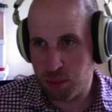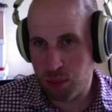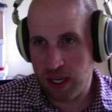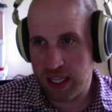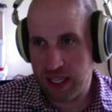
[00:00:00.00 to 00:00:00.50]

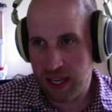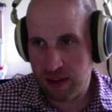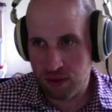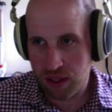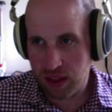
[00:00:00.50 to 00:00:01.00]
break
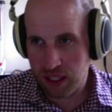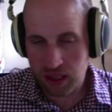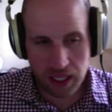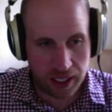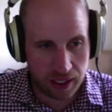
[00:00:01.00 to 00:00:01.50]
everything
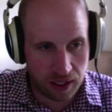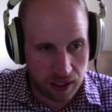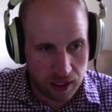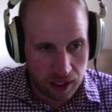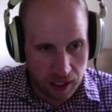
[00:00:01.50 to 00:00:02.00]
line
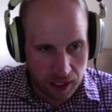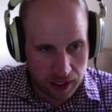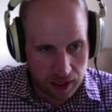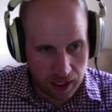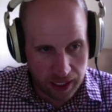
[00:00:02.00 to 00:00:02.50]

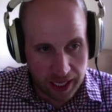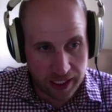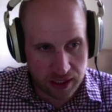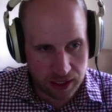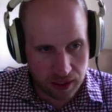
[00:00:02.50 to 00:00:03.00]
on line
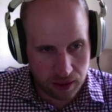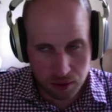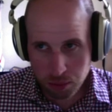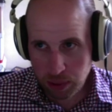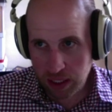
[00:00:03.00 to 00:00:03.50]
18,
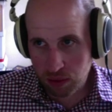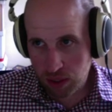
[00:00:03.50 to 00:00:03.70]
but